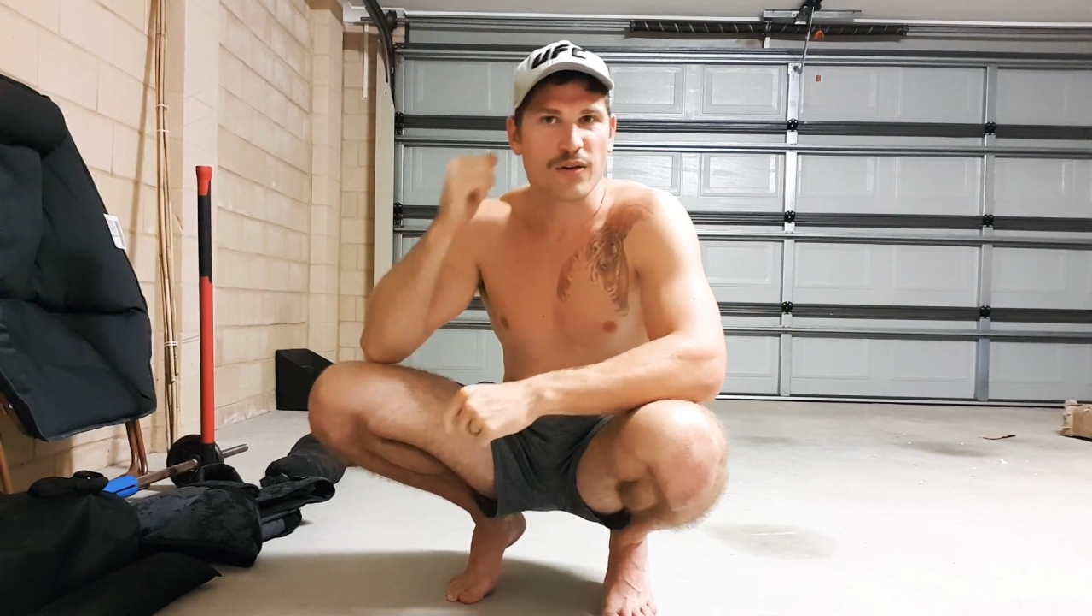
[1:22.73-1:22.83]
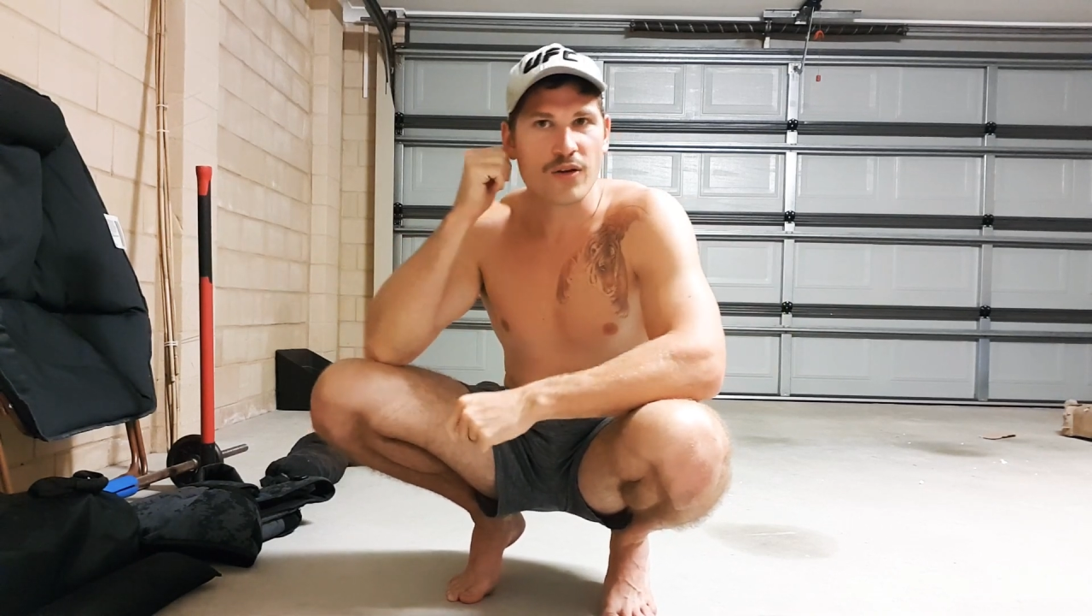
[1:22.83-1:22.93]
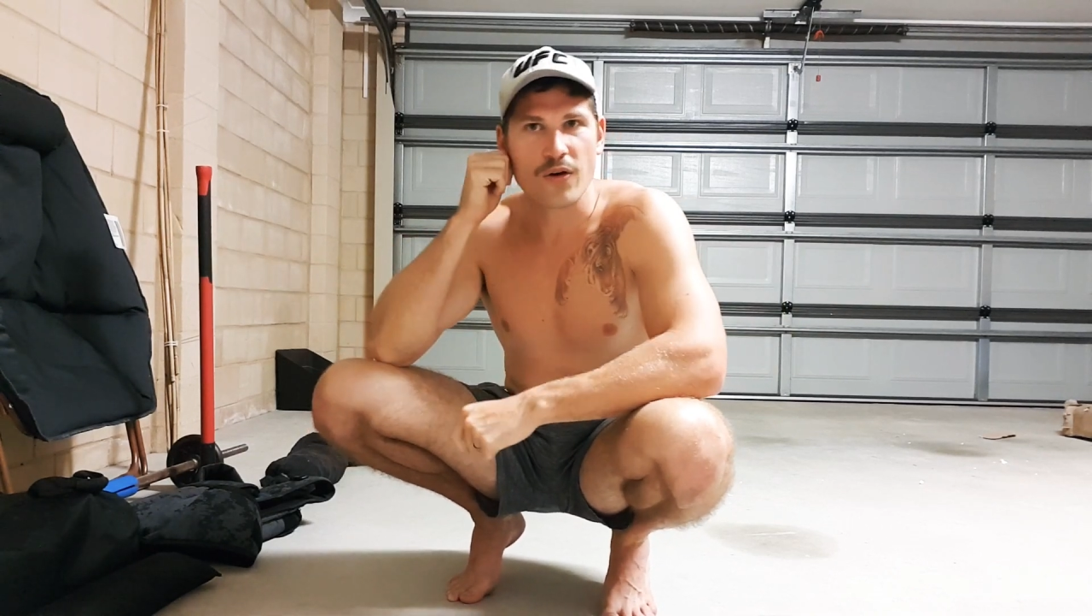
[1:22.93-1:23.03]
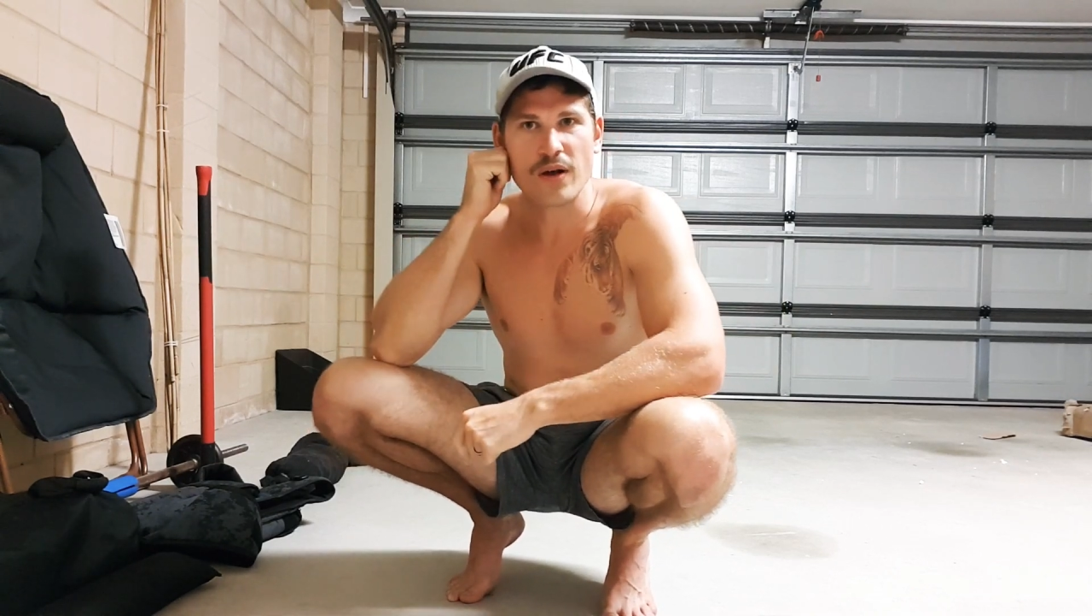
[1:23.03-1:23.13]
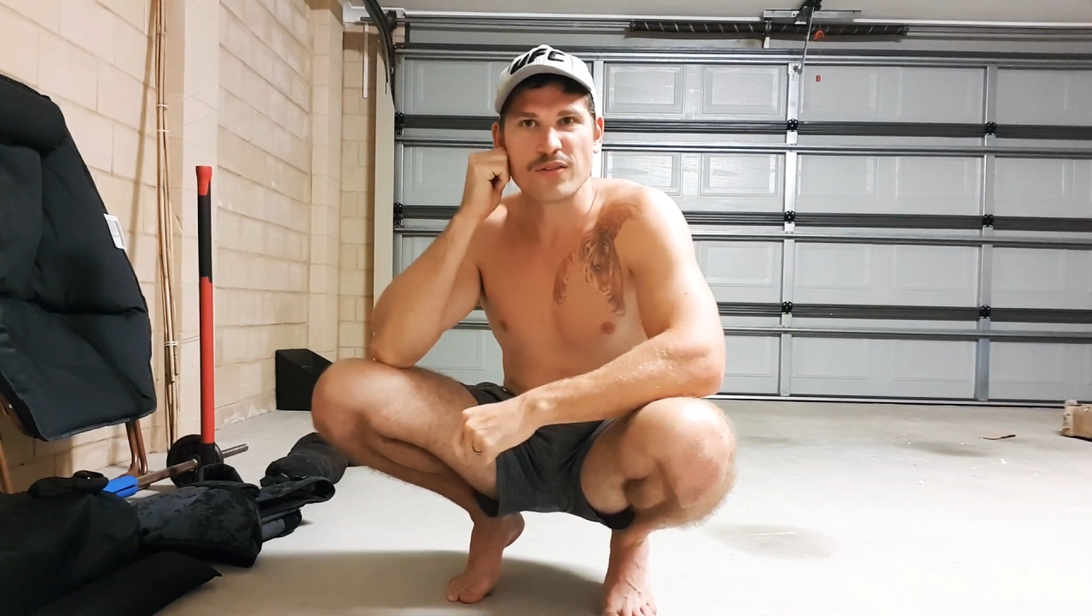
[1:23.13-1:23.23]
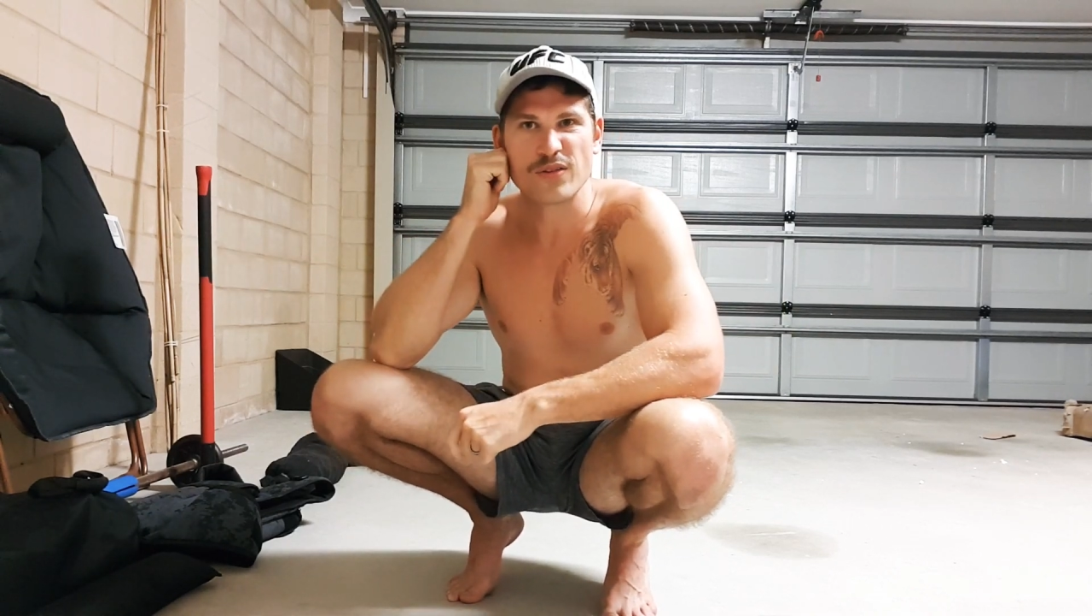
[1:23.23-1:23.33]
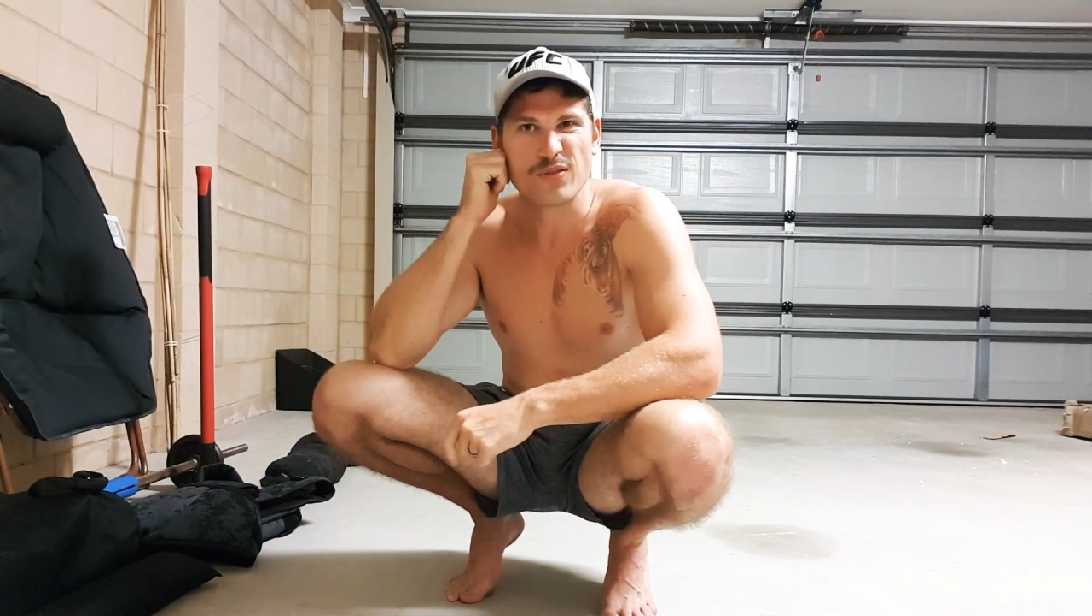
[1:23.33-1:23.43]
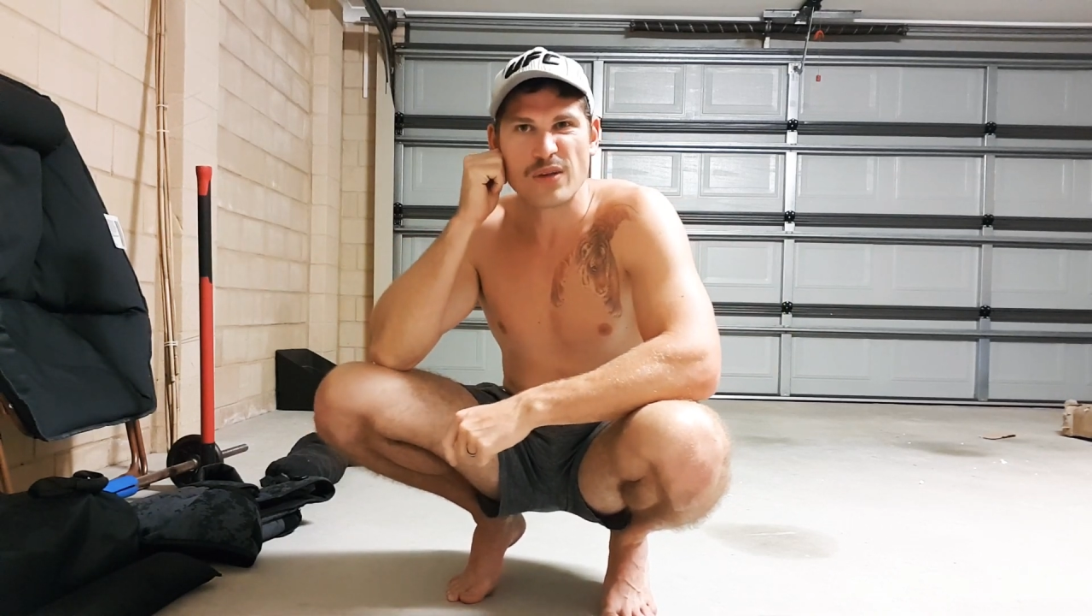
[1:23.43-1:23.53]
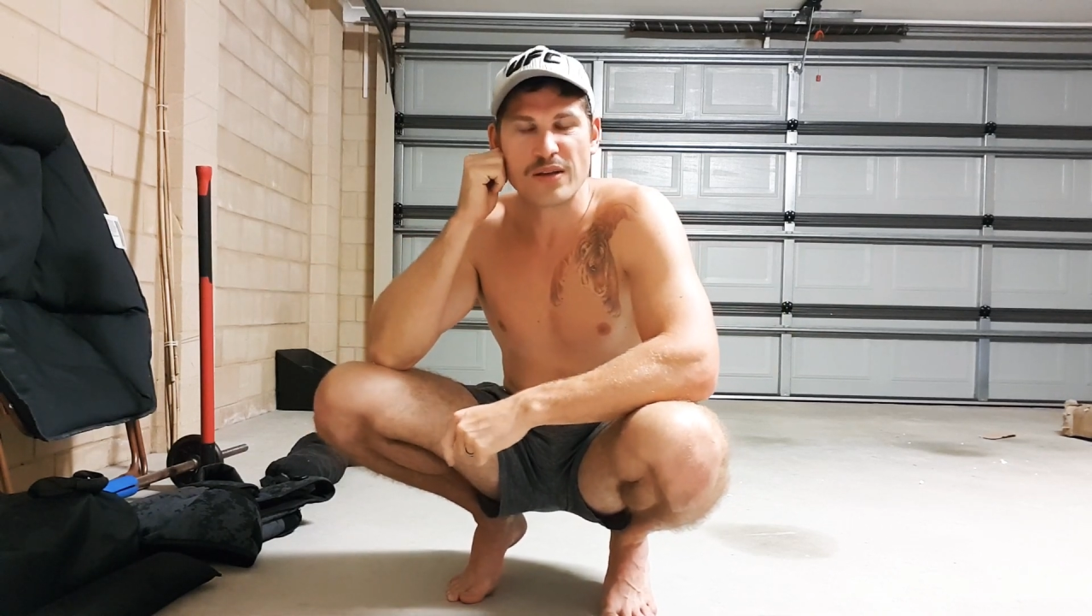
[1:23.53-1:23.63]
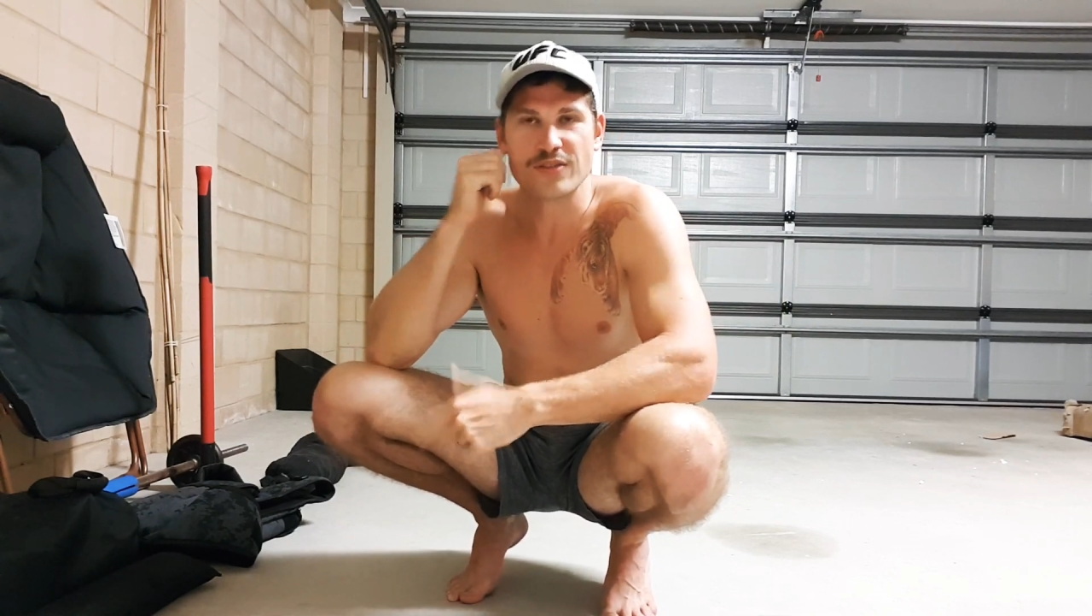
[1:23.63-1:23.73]
go out to
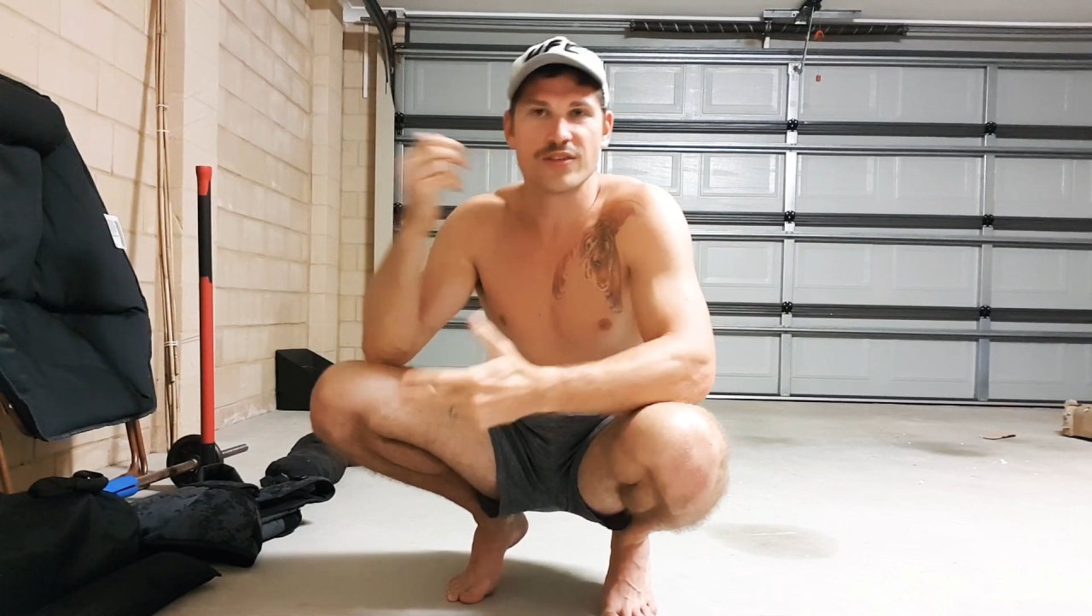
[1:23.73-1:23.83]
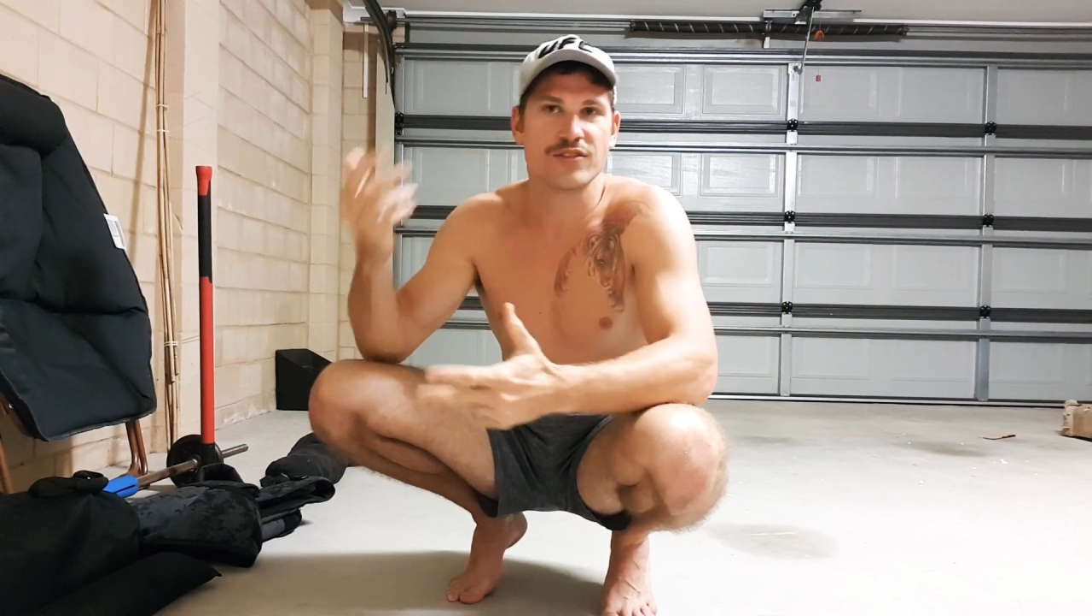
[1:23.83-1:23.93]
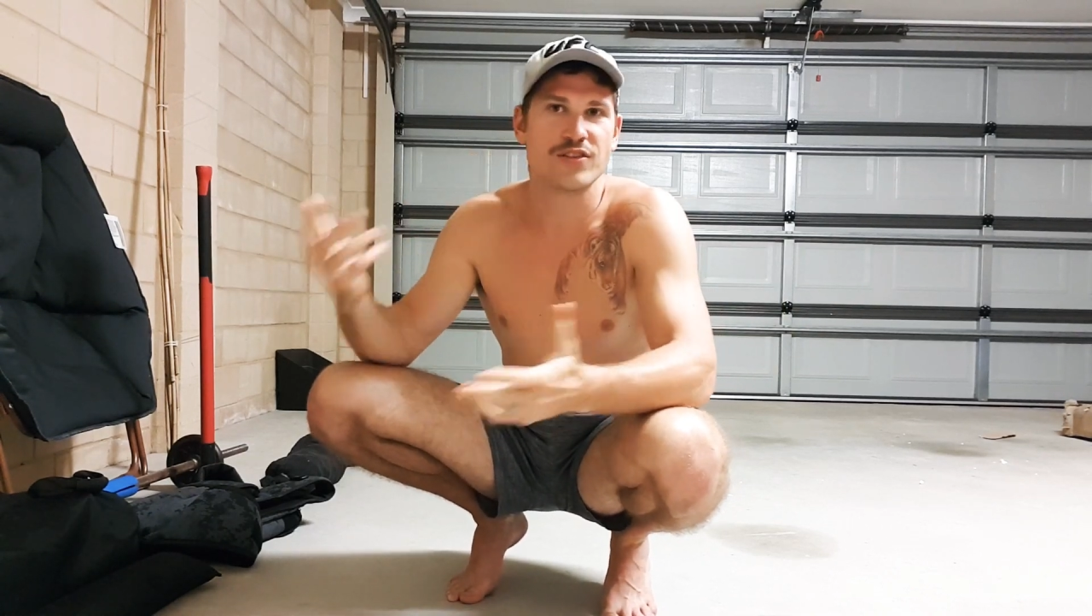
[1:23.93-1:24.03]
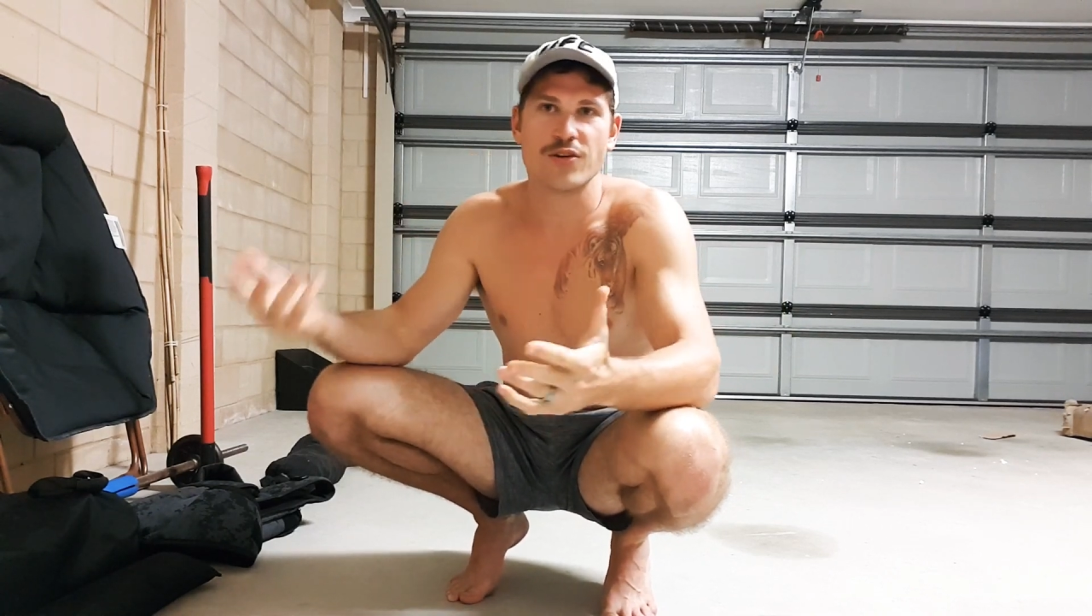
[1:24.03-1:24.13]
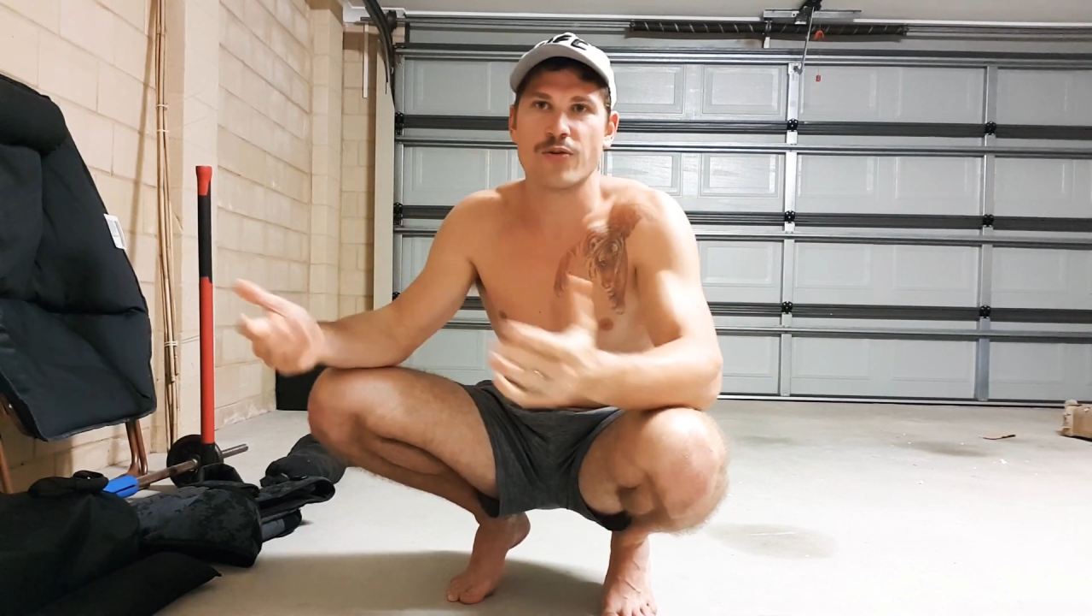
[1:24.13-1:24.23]
like 60